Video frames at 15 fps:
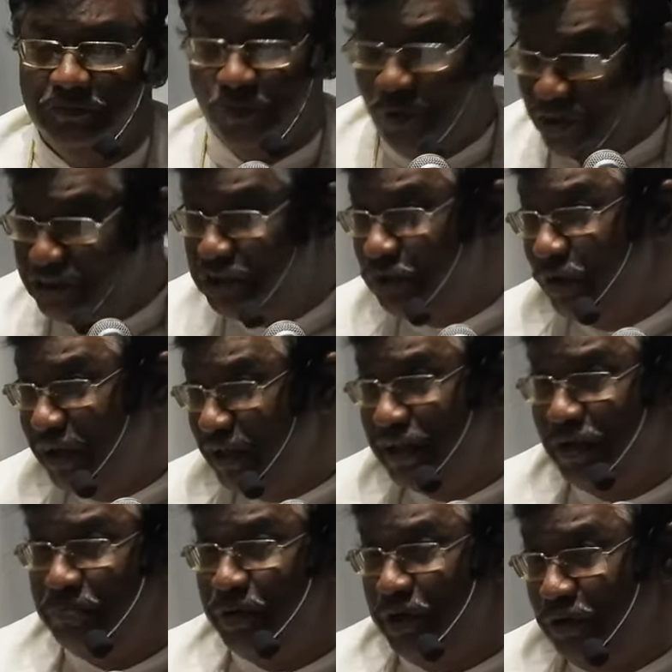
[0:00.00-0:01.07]
Why should I
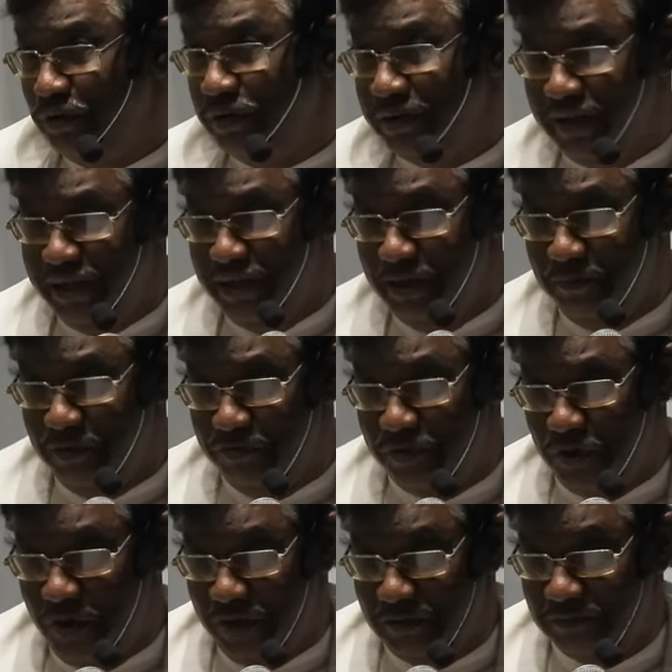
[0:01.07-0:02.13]
come into the kingdom of
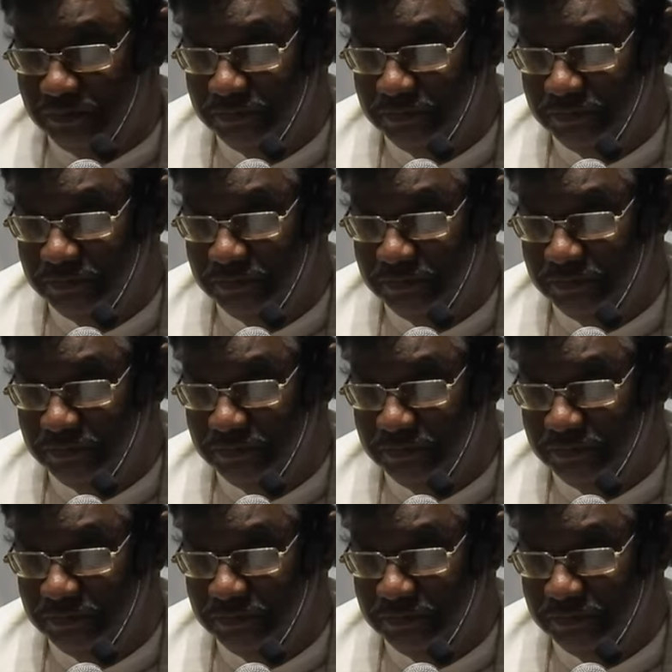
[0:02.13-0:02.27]
God?